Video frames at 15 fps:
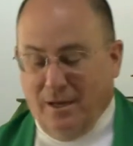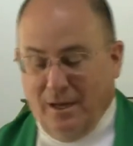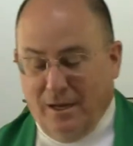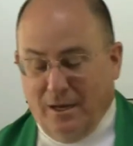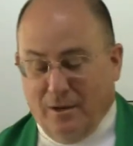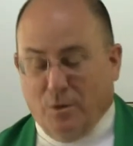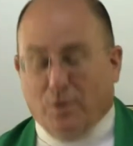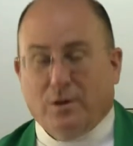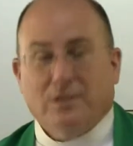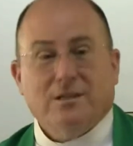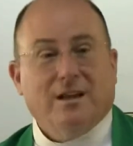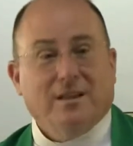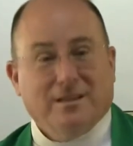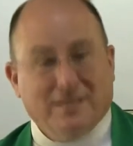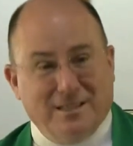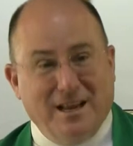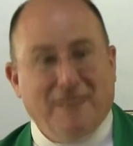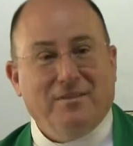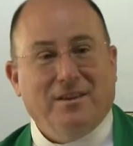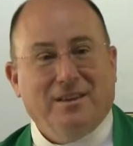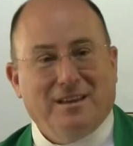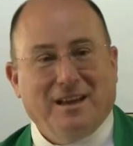And of course, on the
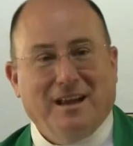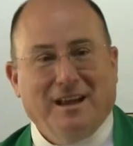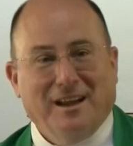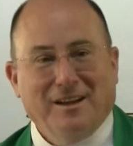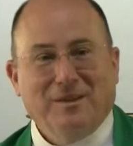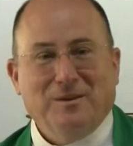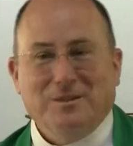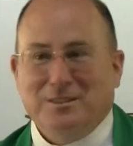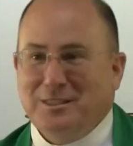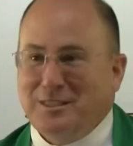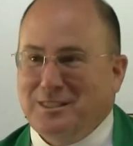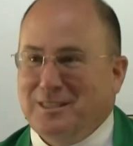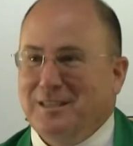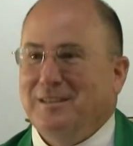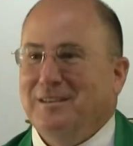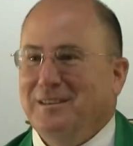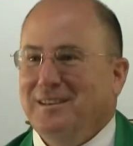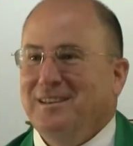7th day, which is the